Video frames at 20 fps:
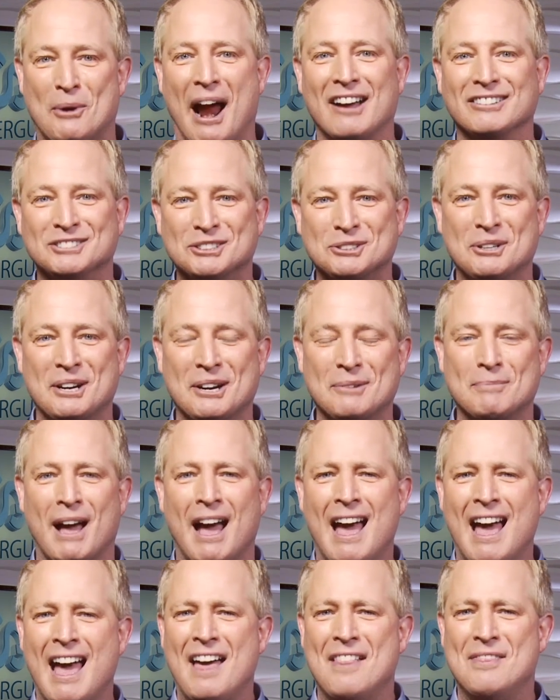round trip.
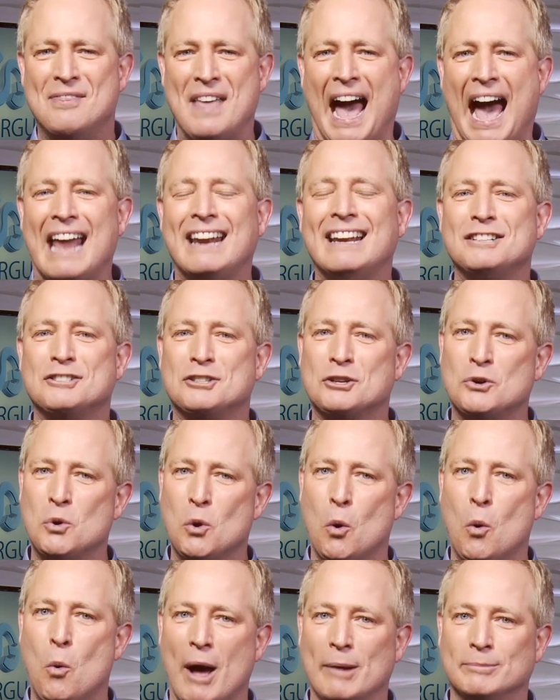That is a
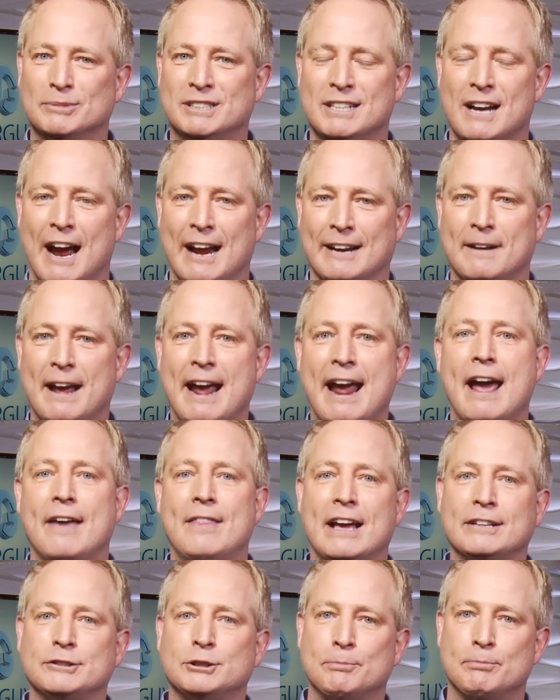cool website.
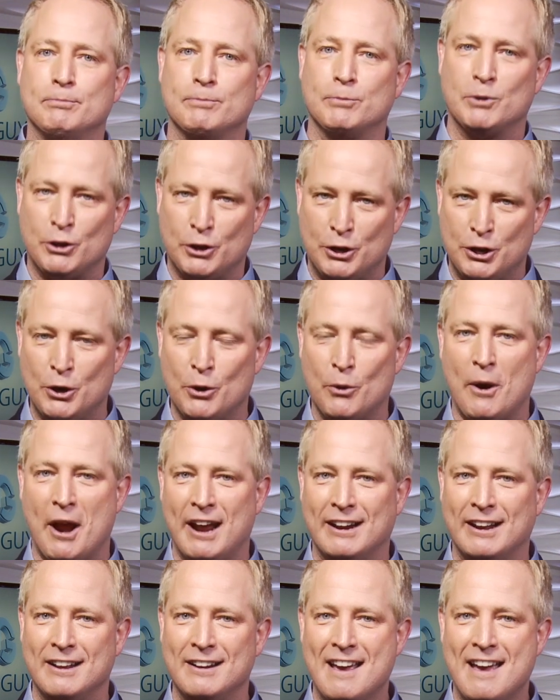And that's
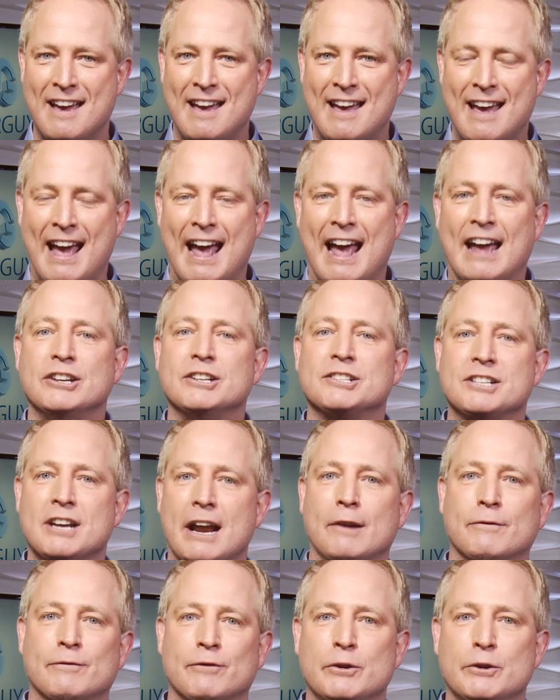curated. And you
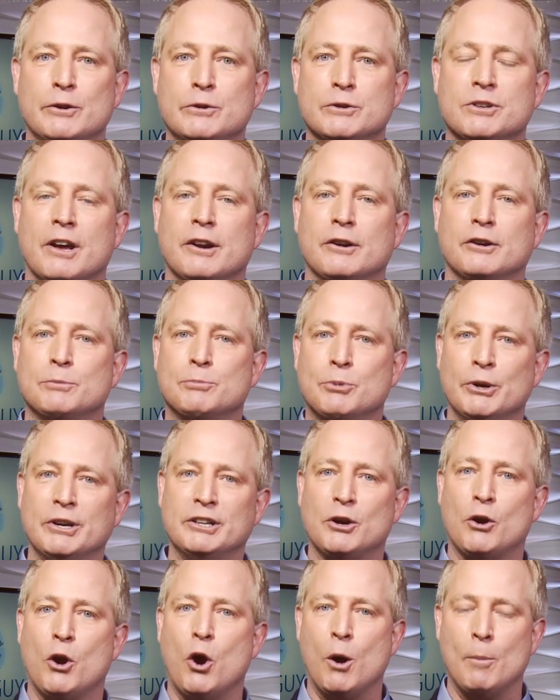sign up for a newsletter, you put
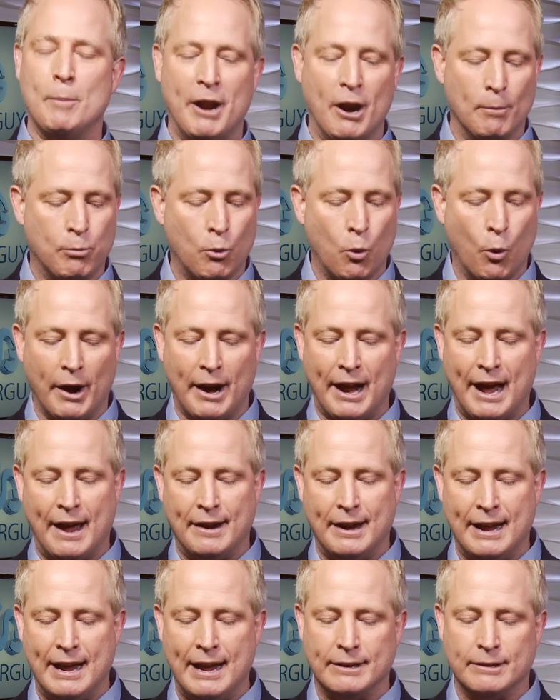in your home airport,
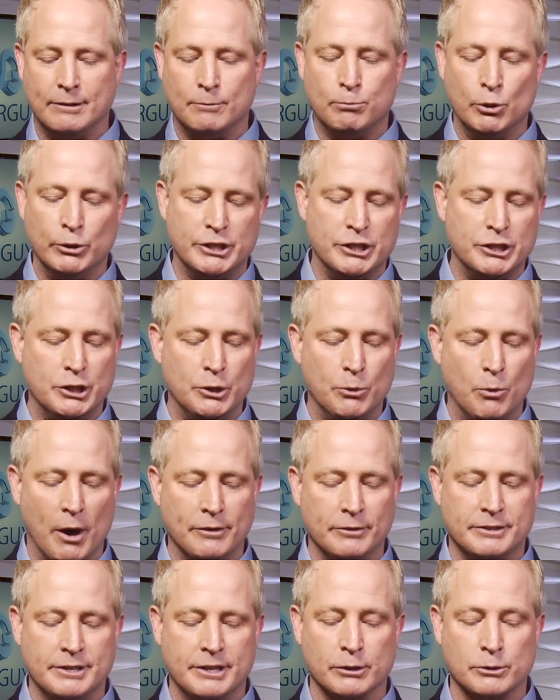and it pushes you
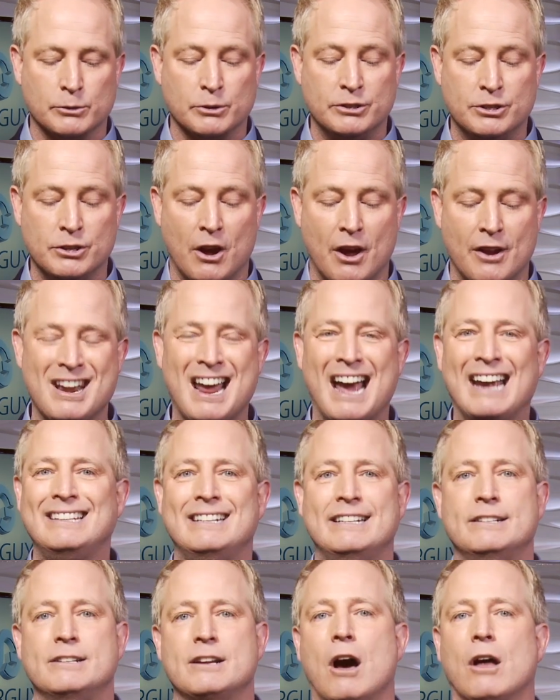other deals. We saw a
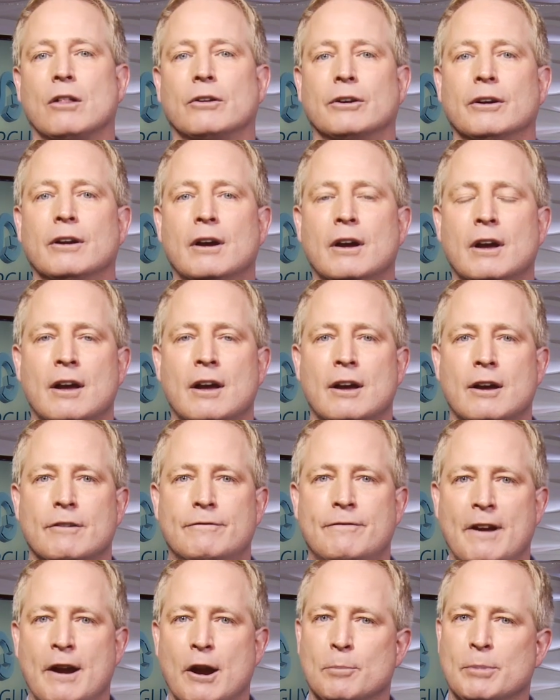$19
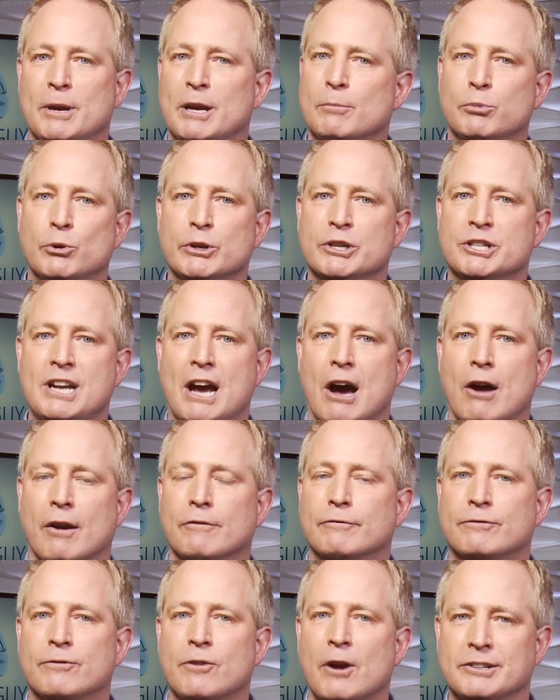fare being pushed out
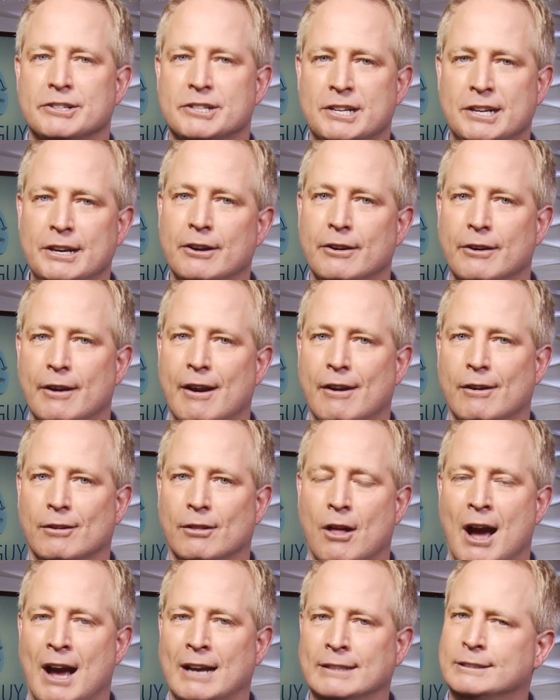on Frontier
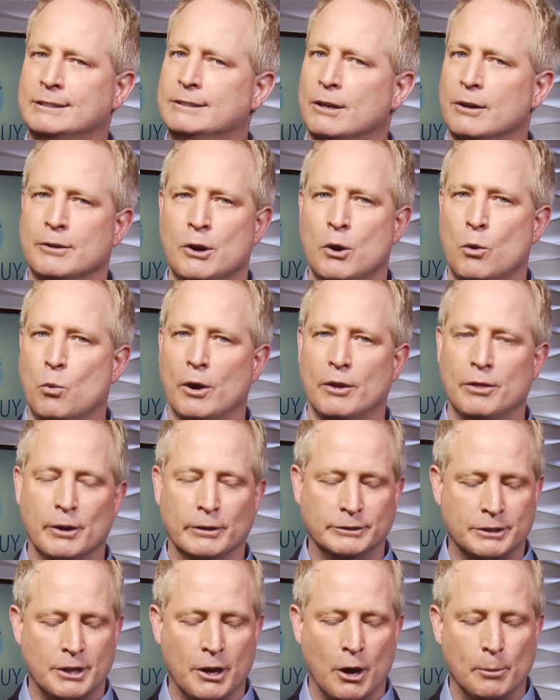Airlines. Don't know where
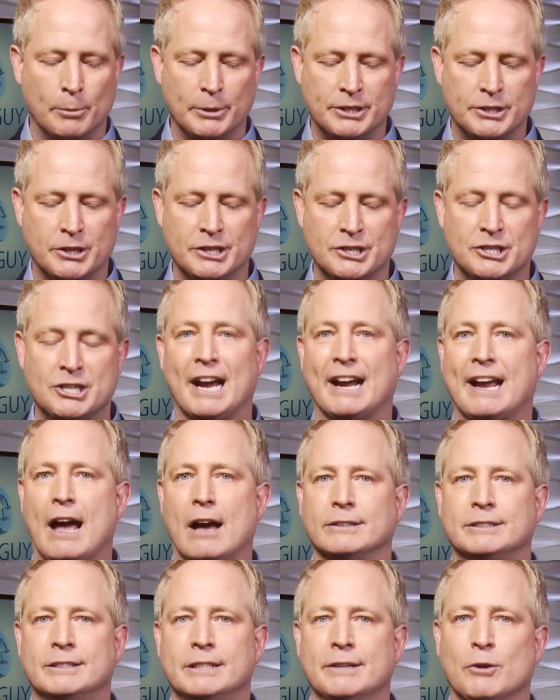those go, but you can check
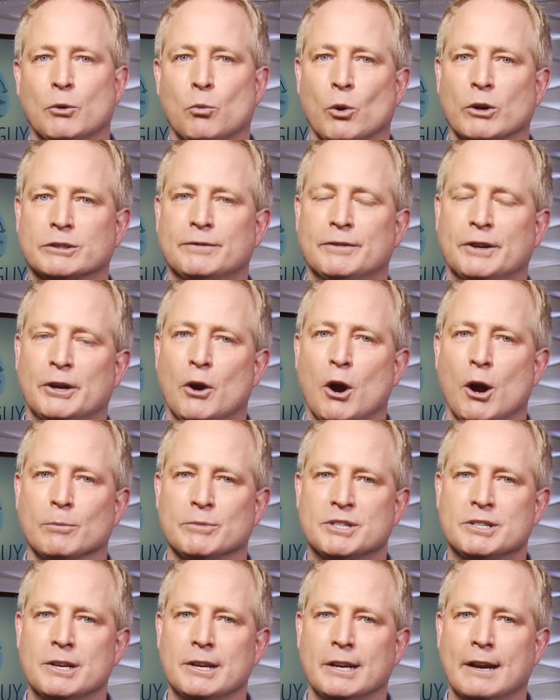out and see if it works for your
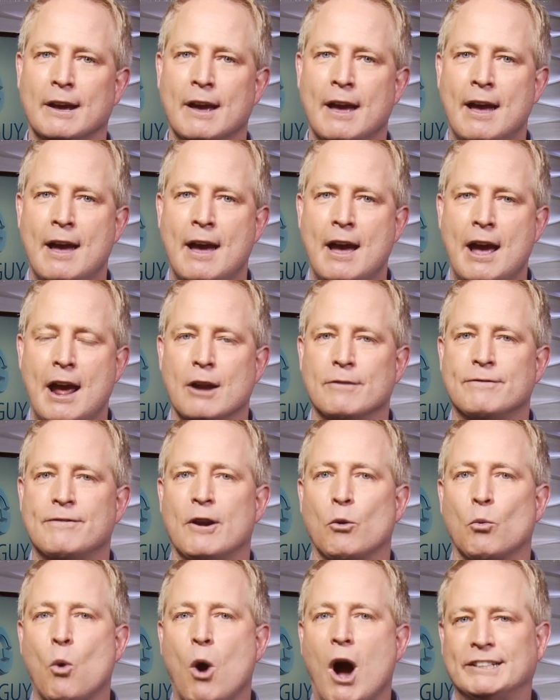home city.
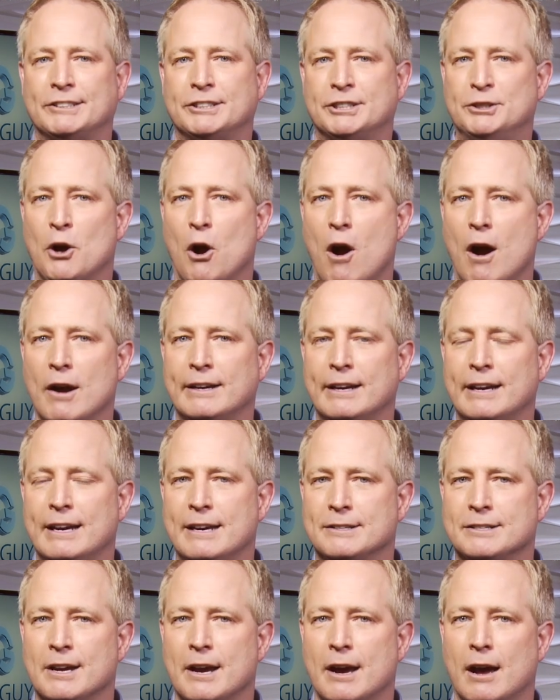Airfare Watchdog
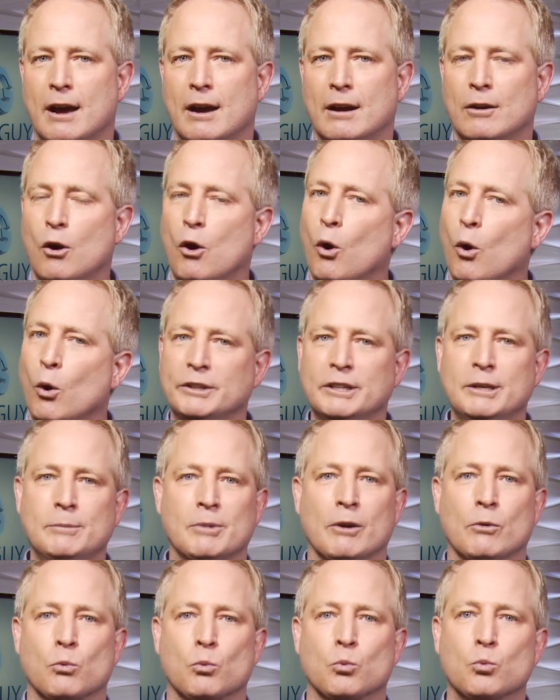is a oldie
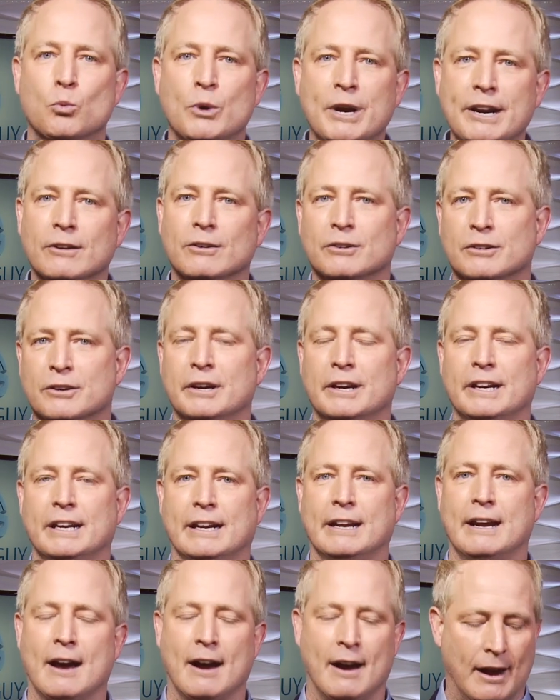but real
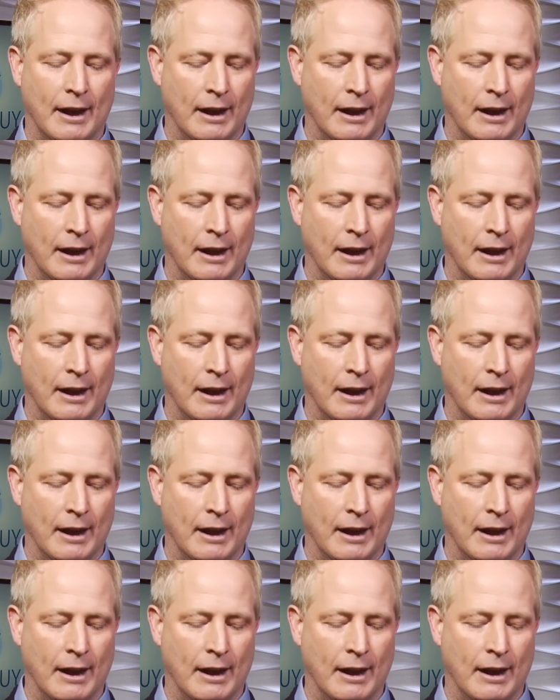goodie.